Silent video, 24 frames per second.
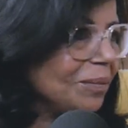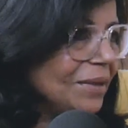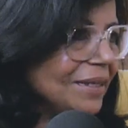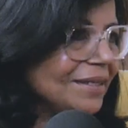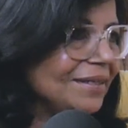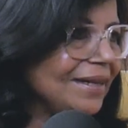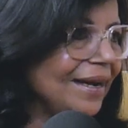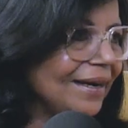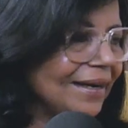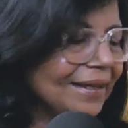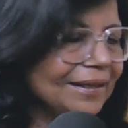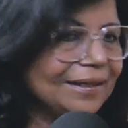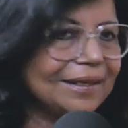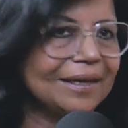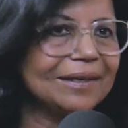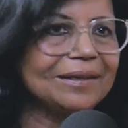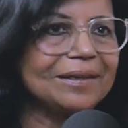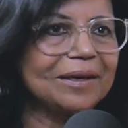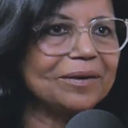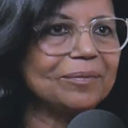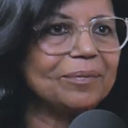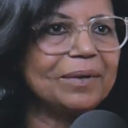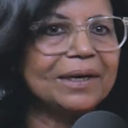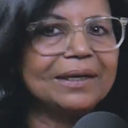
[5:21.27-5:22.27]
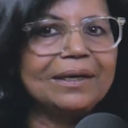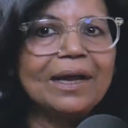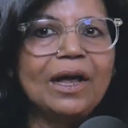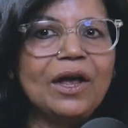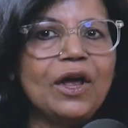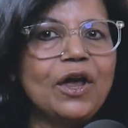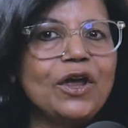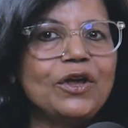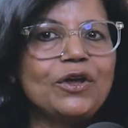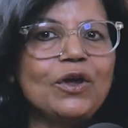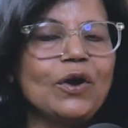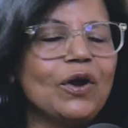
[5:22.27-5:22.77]
this, that, and the other, but
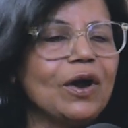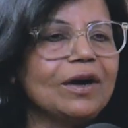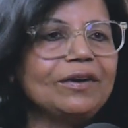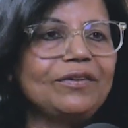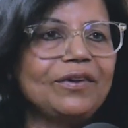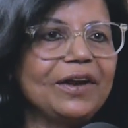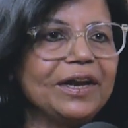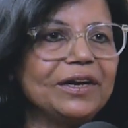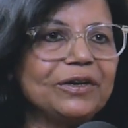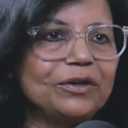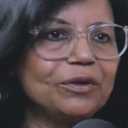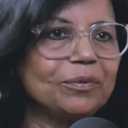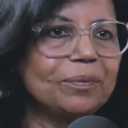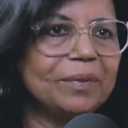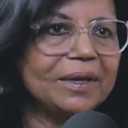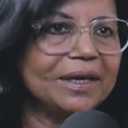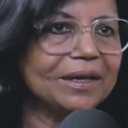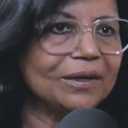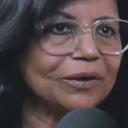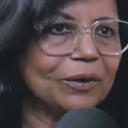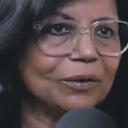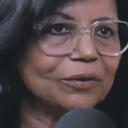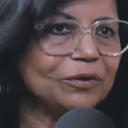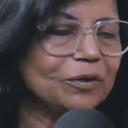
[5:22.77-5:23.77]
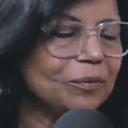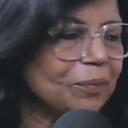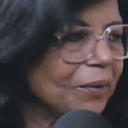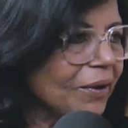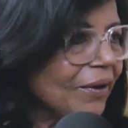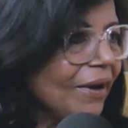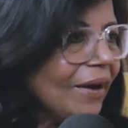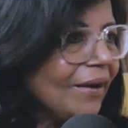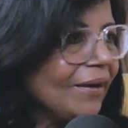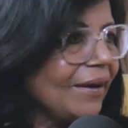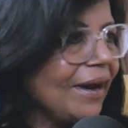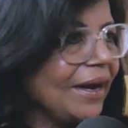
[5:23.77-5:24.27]
you're not trained to be an
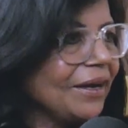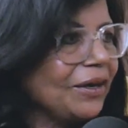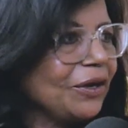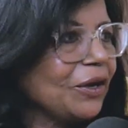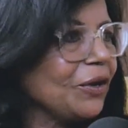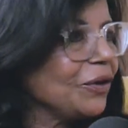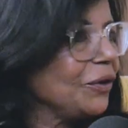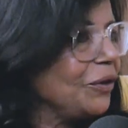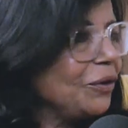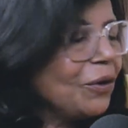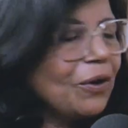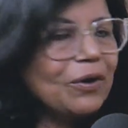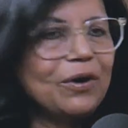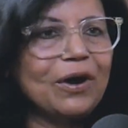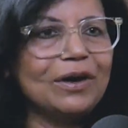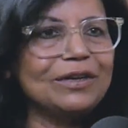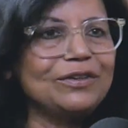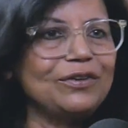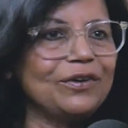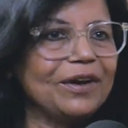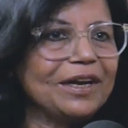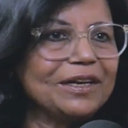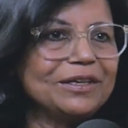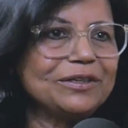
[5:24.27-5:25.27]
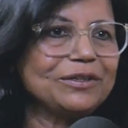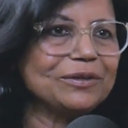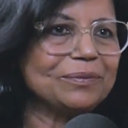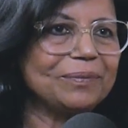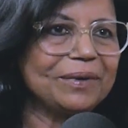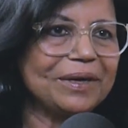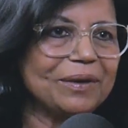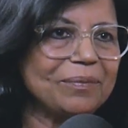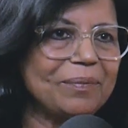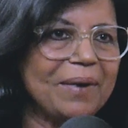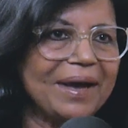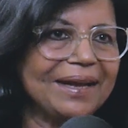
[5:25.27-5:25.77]
entrepreneur and you're not trained to
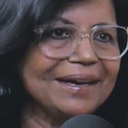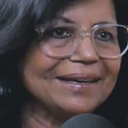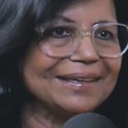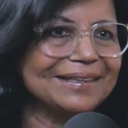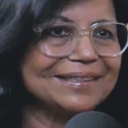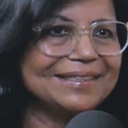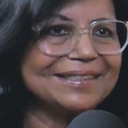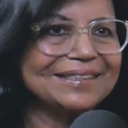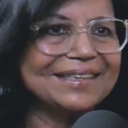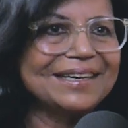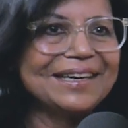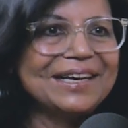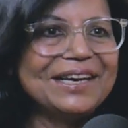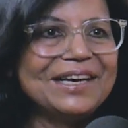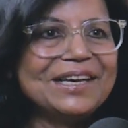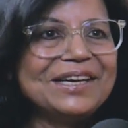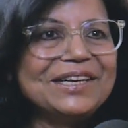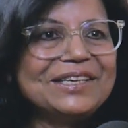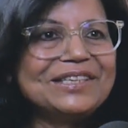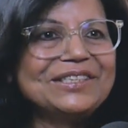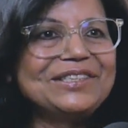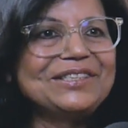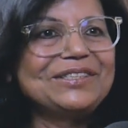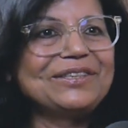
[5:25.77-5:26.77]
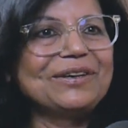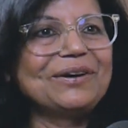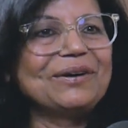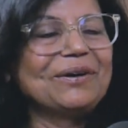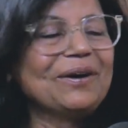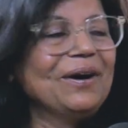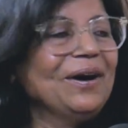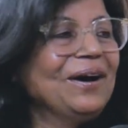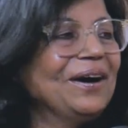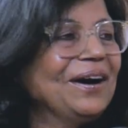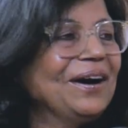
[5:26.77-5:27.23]
be a parent. So